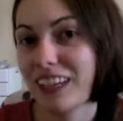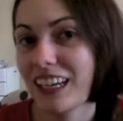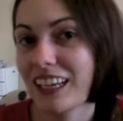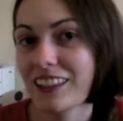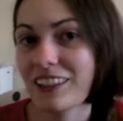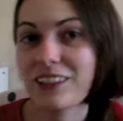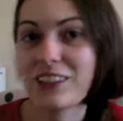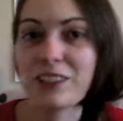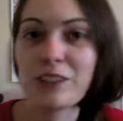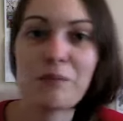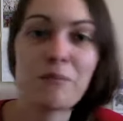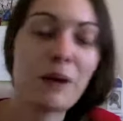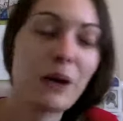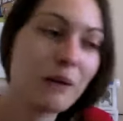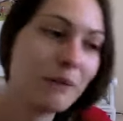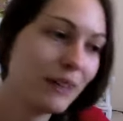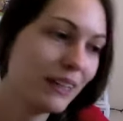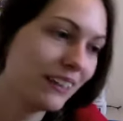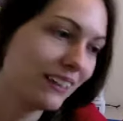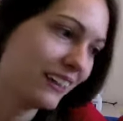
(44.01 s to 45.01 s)
this is a
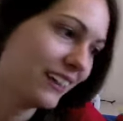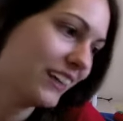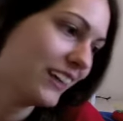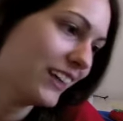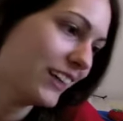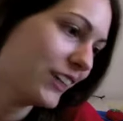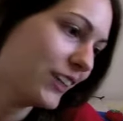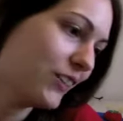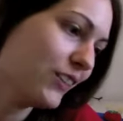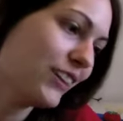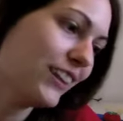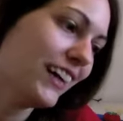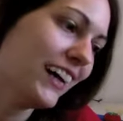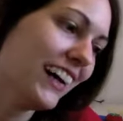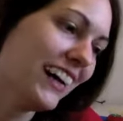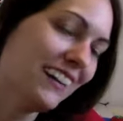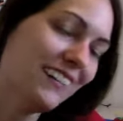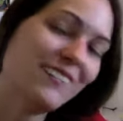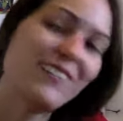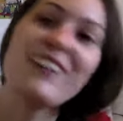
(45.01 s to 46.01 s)
moment you
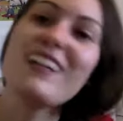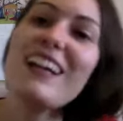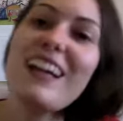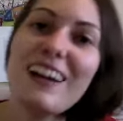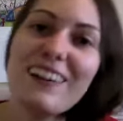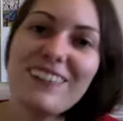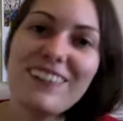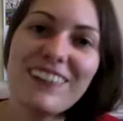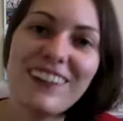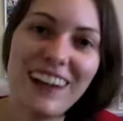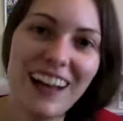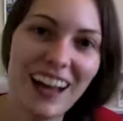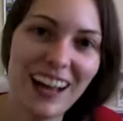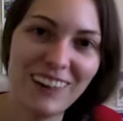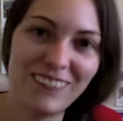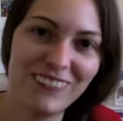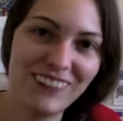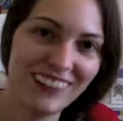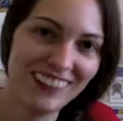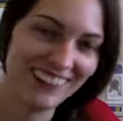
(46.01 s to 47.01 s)
thought would never
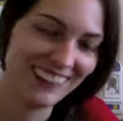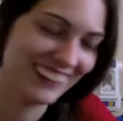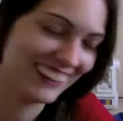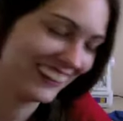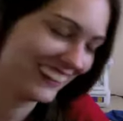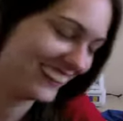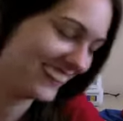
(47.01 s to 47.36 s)
happen